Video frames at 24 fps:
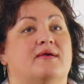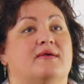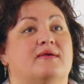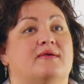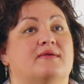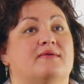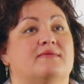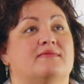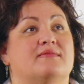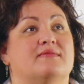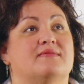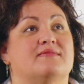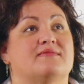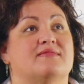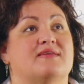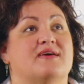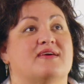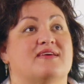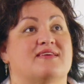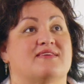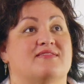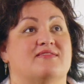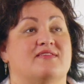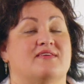I
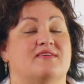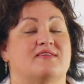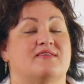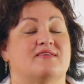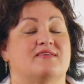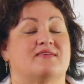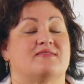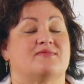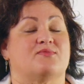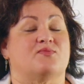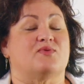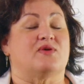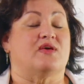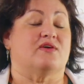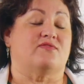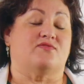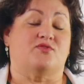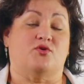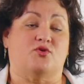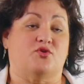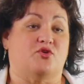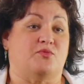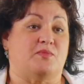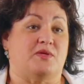like that we
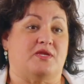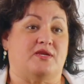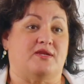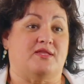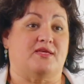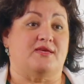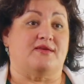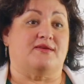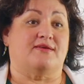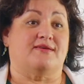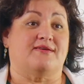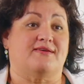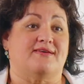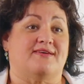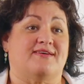have no humidity.